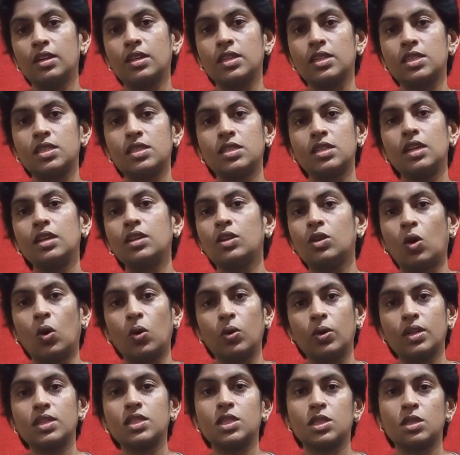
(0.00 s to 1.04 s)
Christian
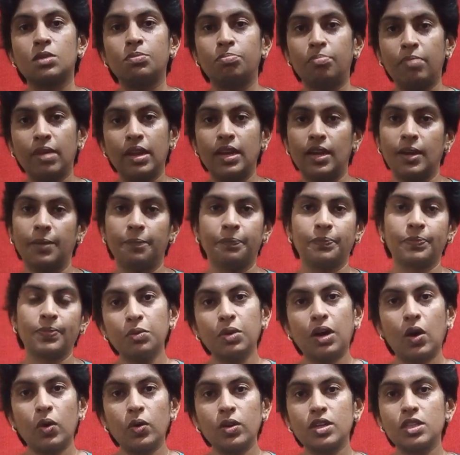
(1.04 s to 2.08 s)
congressmen. Our